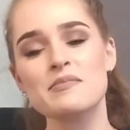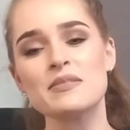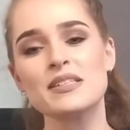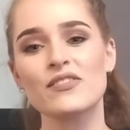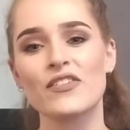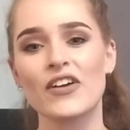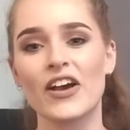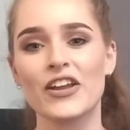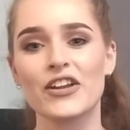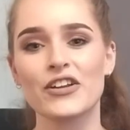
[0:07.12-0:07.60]

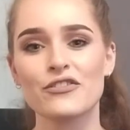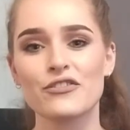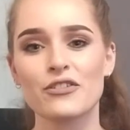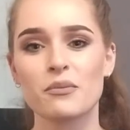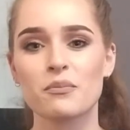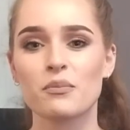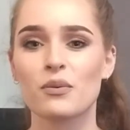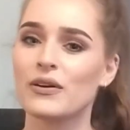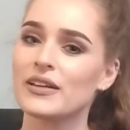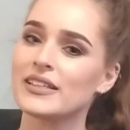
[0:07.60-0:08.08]
Savannah from
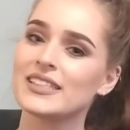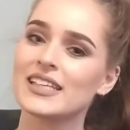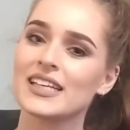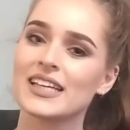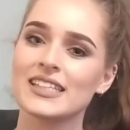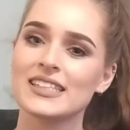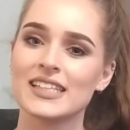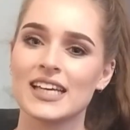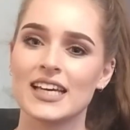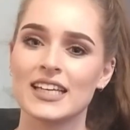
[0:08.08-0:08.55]
Poynting
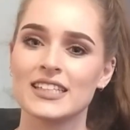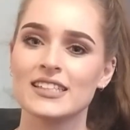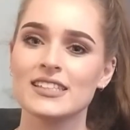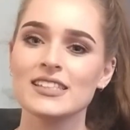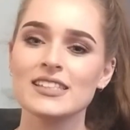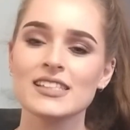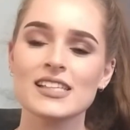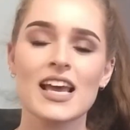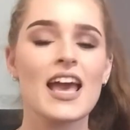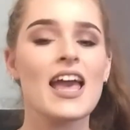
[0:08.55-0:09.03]

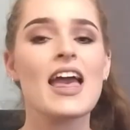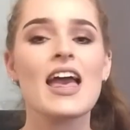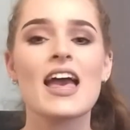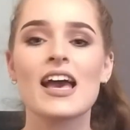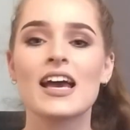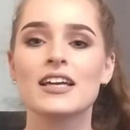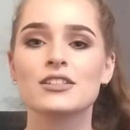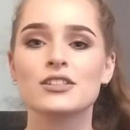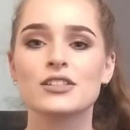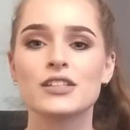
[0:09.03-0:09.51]
Antennas,
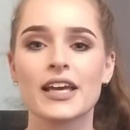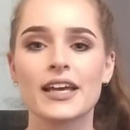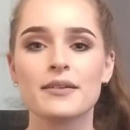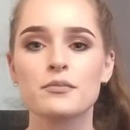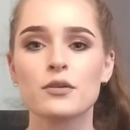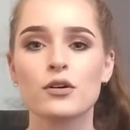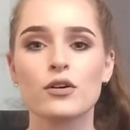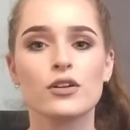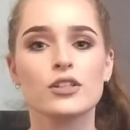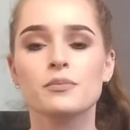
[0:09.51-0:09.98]
and today I'm
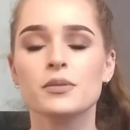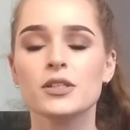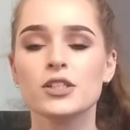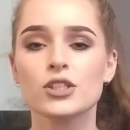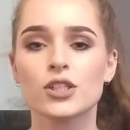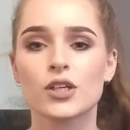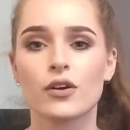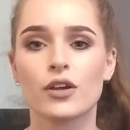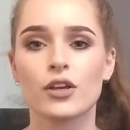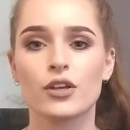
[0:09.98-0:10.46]
going to be
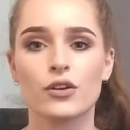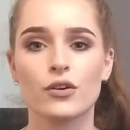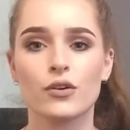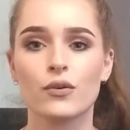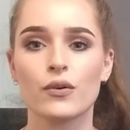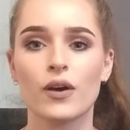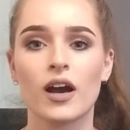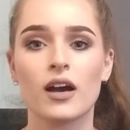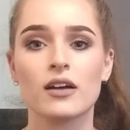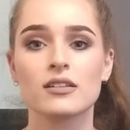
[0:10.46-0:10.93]
showing you
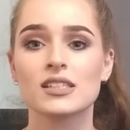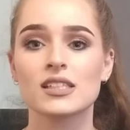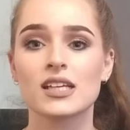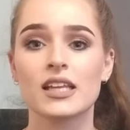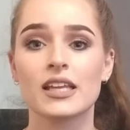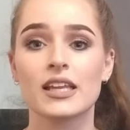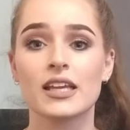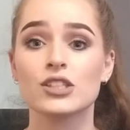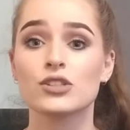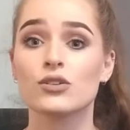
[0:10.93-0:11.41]
how to
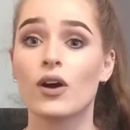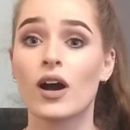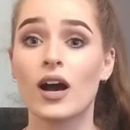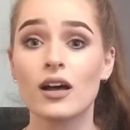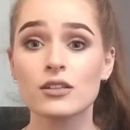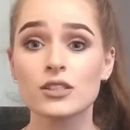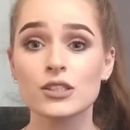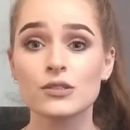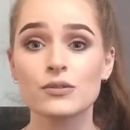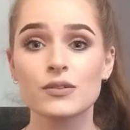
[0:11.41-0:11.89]
connect your
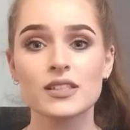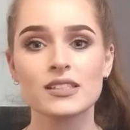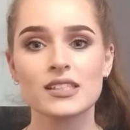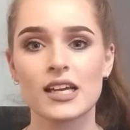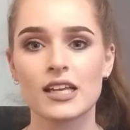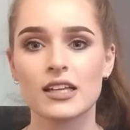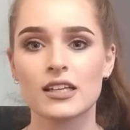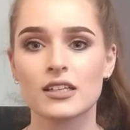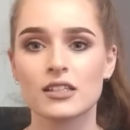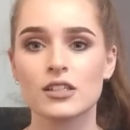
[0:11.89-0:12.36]
outdoor
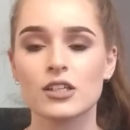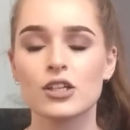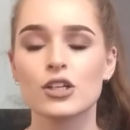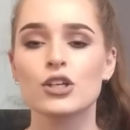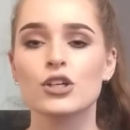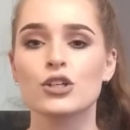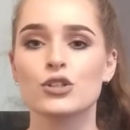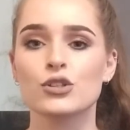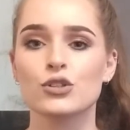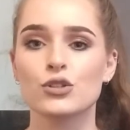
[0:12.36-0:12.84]
antenna
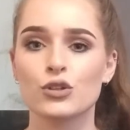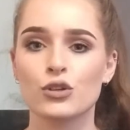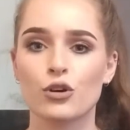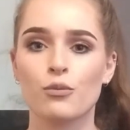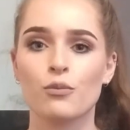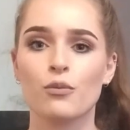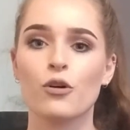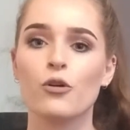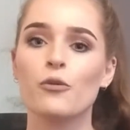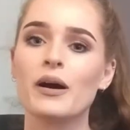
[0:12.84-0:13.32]
to your
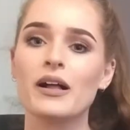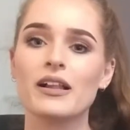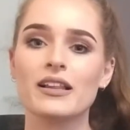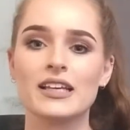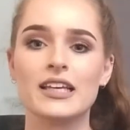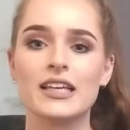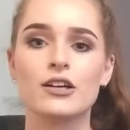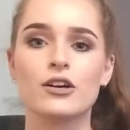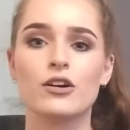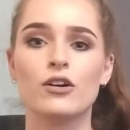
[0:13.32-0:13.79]

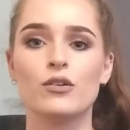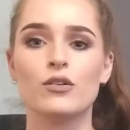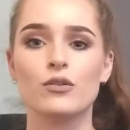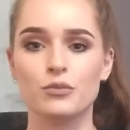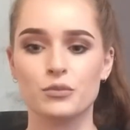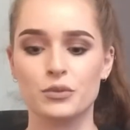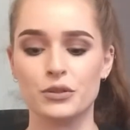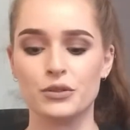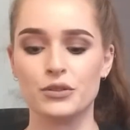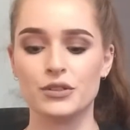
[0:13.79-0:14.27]
Mobileeco
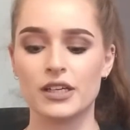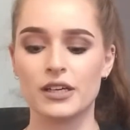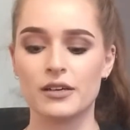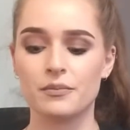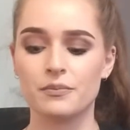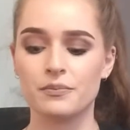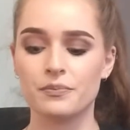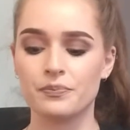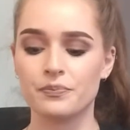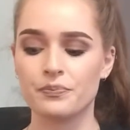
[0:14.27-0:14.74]

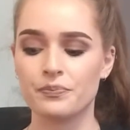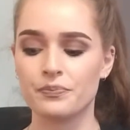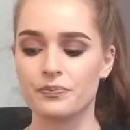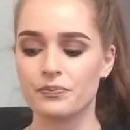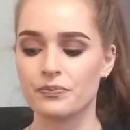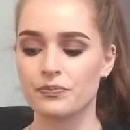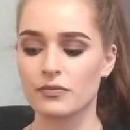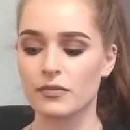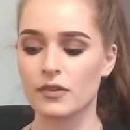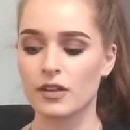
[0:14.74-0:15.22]

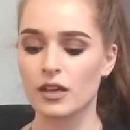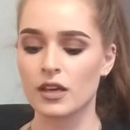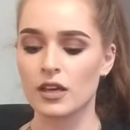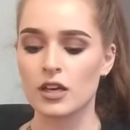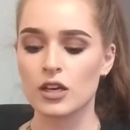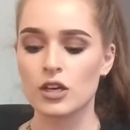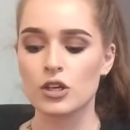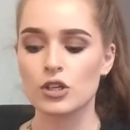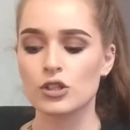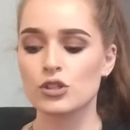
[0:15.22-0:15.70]

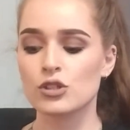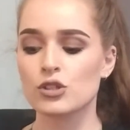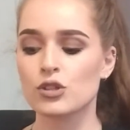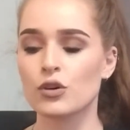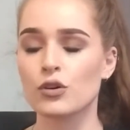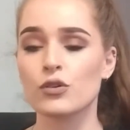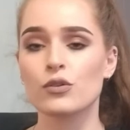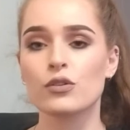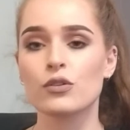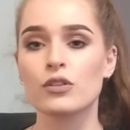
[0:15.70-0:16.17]
router.
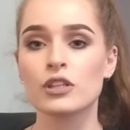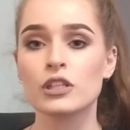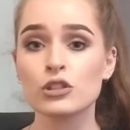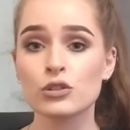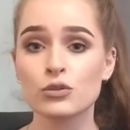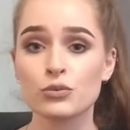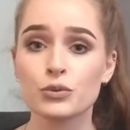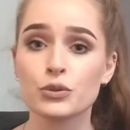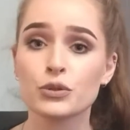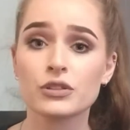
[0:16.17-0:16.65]
So
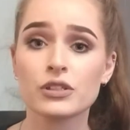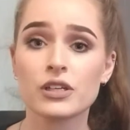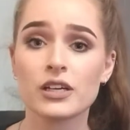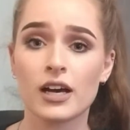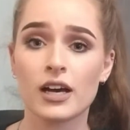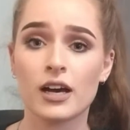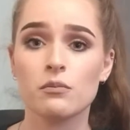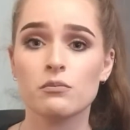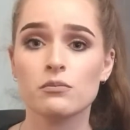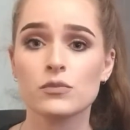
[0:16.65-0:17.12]
this router
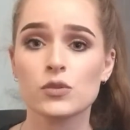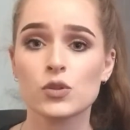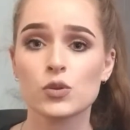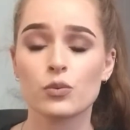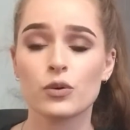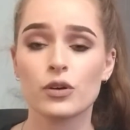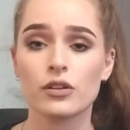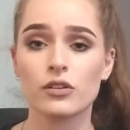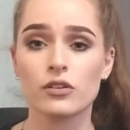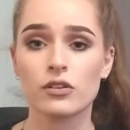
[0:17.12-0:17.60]
comes
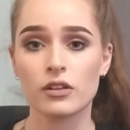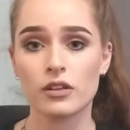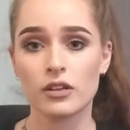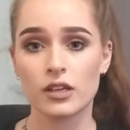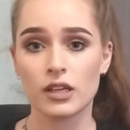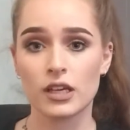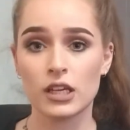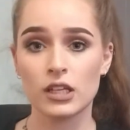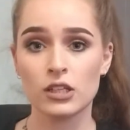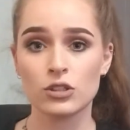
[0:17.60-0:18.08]
with
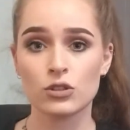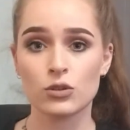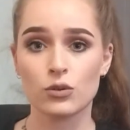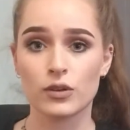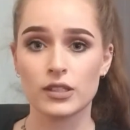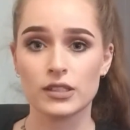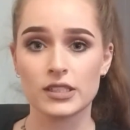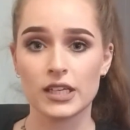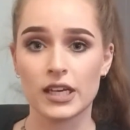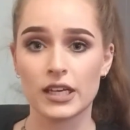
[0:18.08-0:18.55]
indoor
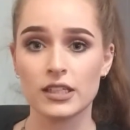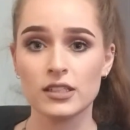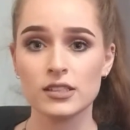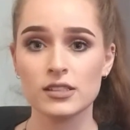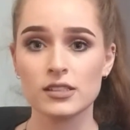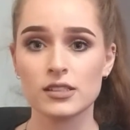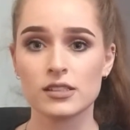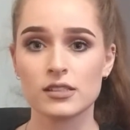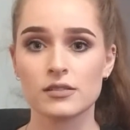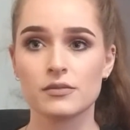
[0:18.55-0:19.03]

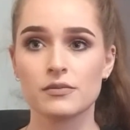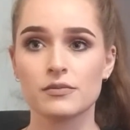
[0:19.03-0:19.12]
antennas,